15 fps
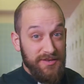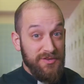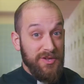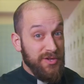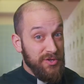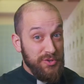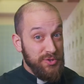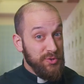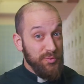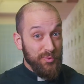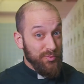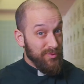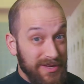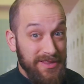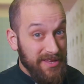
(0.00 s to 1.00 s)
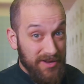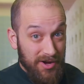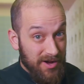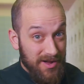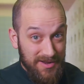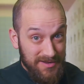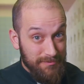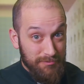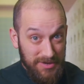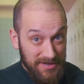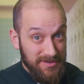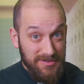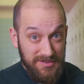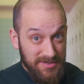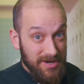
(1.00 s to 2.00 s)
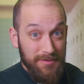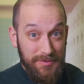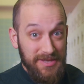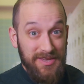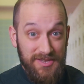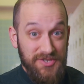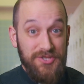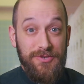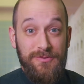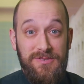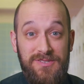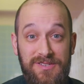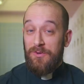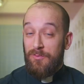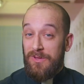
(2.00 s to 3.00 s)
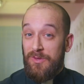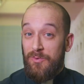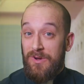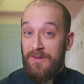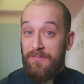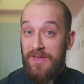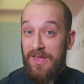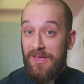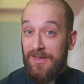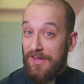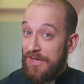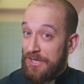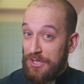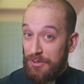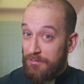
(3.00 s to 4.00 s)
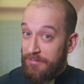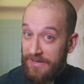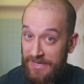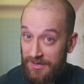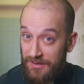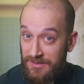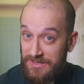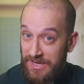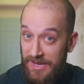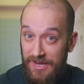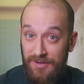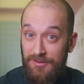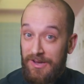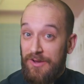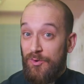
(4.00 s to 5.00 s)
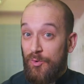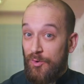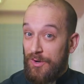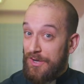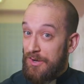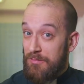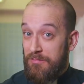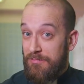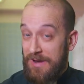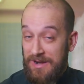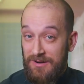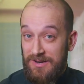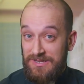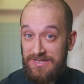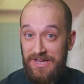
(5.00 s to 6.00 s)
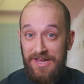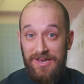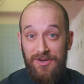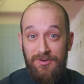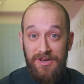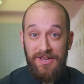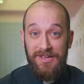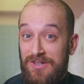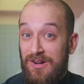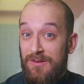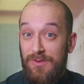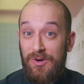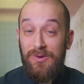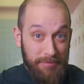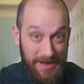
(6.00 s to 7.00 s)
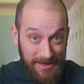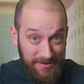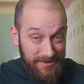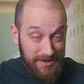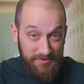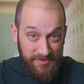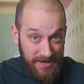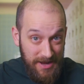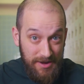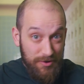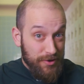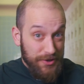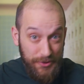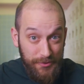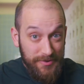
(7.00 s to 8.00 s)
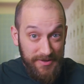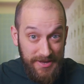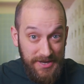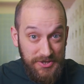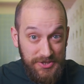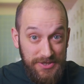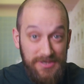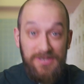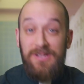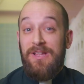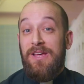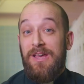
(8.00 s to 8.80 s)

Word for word: in 2 really hot button topic issues. You really want to make your peers angry or your parents angry. Talk about palliative care or euthanasia